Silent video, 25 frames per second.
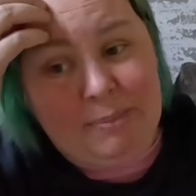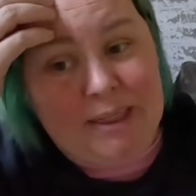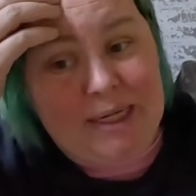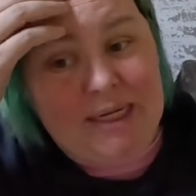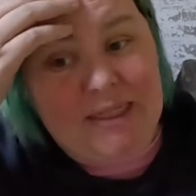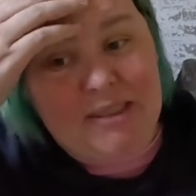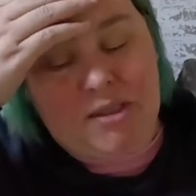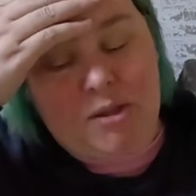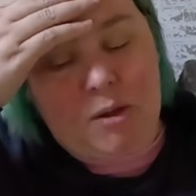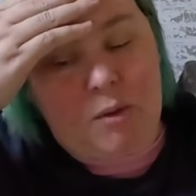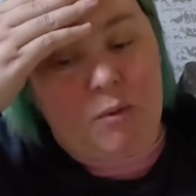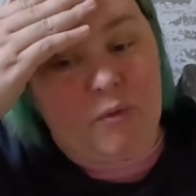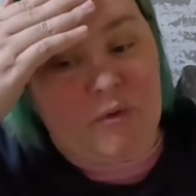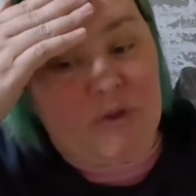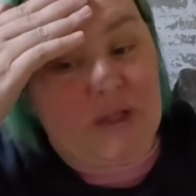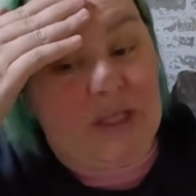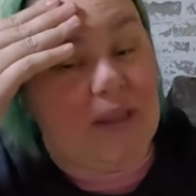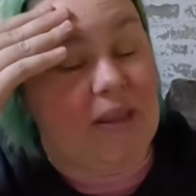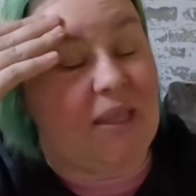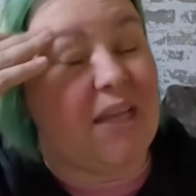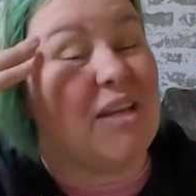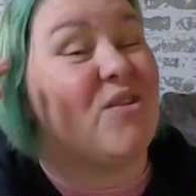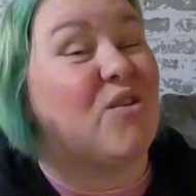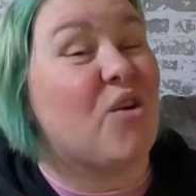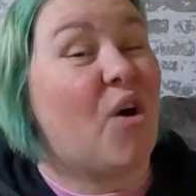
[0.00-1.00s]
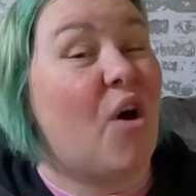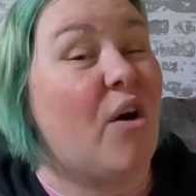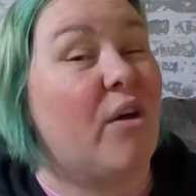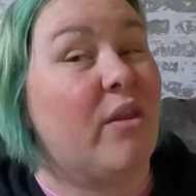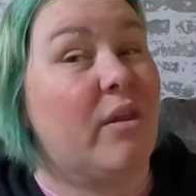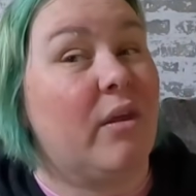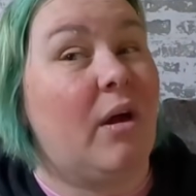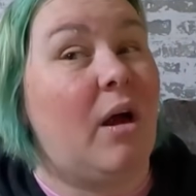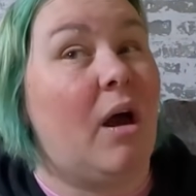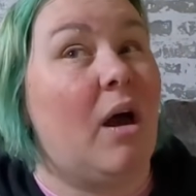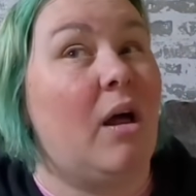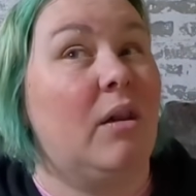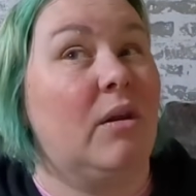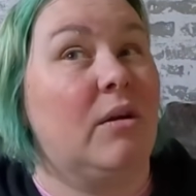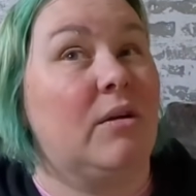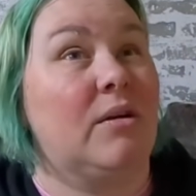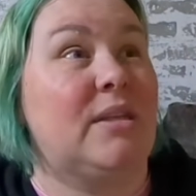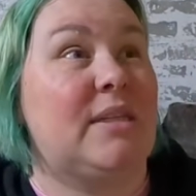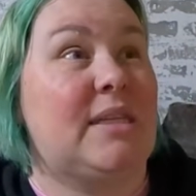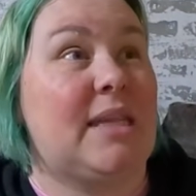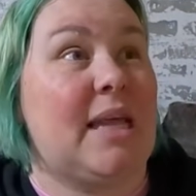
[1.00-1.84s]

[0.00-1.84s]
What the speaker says: but I don't think that's all the colors